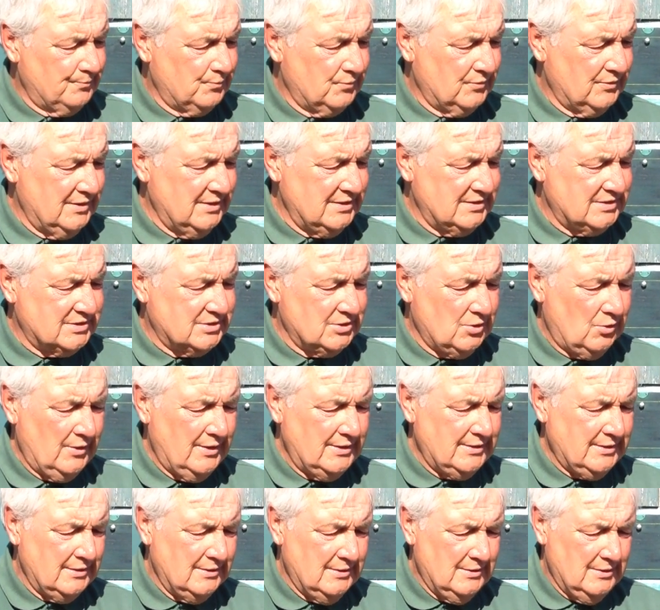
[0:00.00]
This
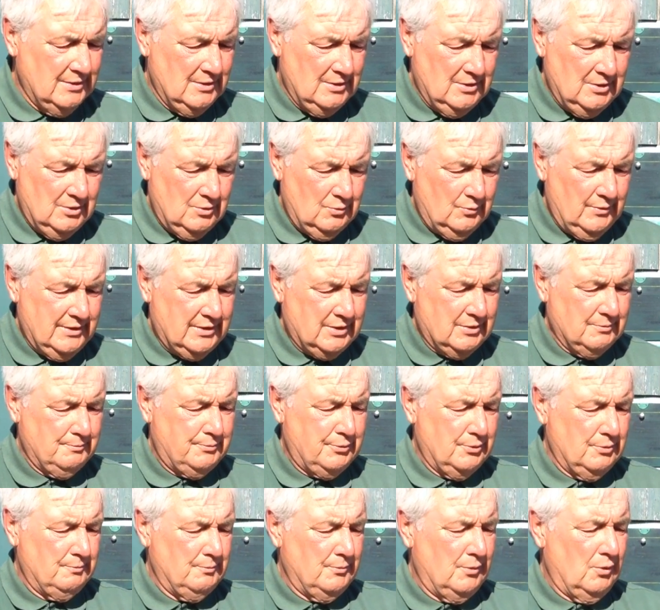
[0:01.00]
side we can
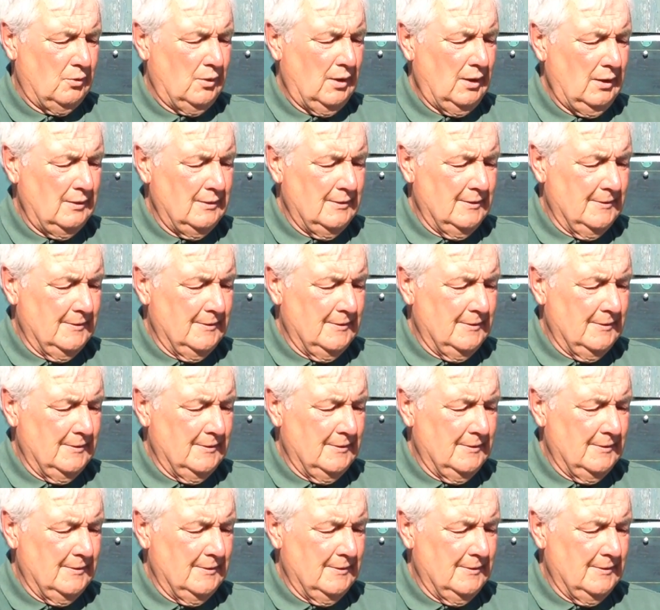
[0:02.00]
put more.